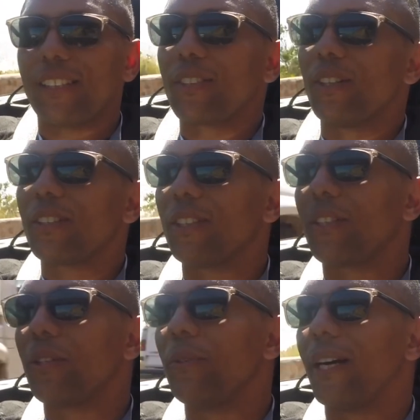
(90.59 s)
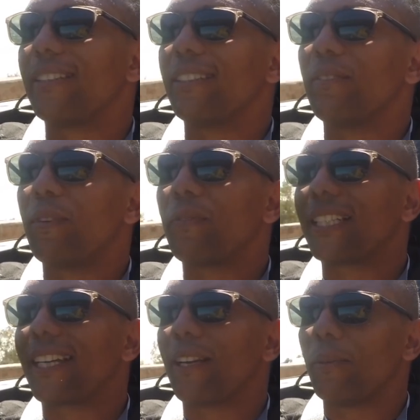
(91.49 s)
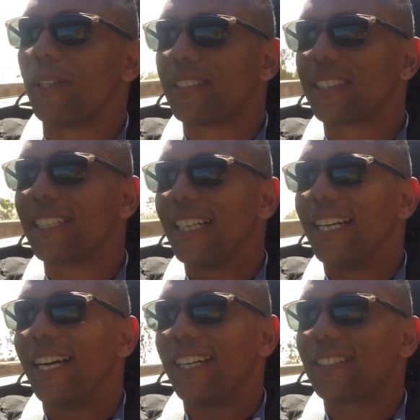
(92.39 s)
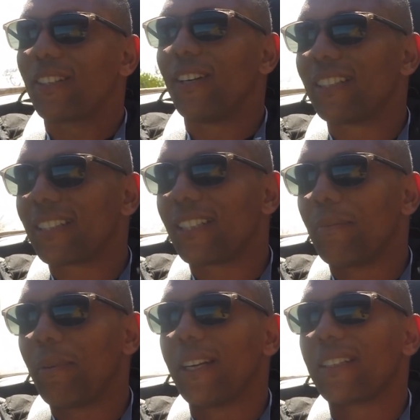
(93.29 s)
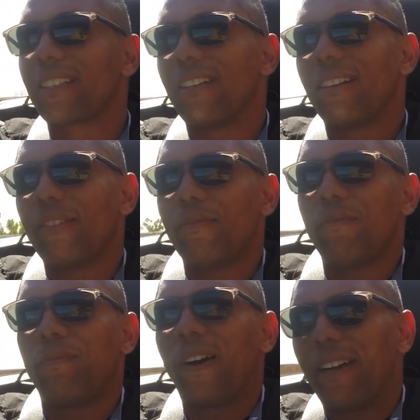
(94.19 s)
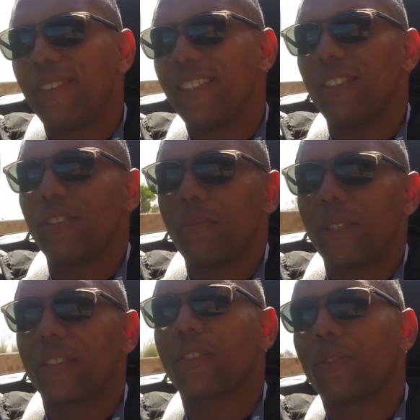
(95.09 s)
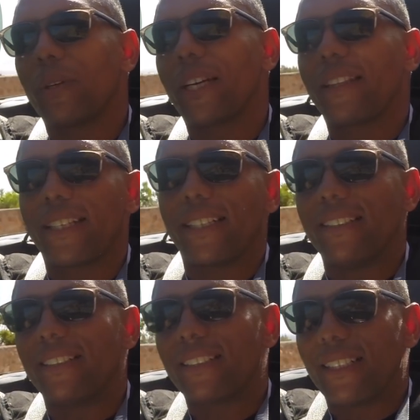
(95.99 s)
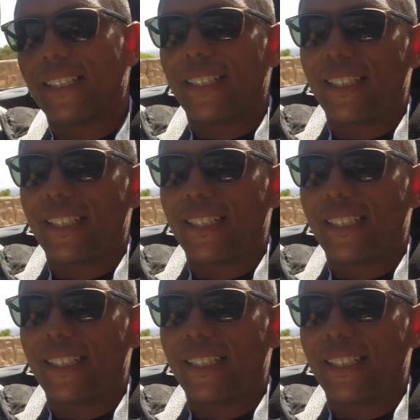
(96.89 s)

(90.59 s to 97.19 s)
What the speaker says: So this car's got 250 kilowatts. It's got about 500 Newton meters of torque, I think it is.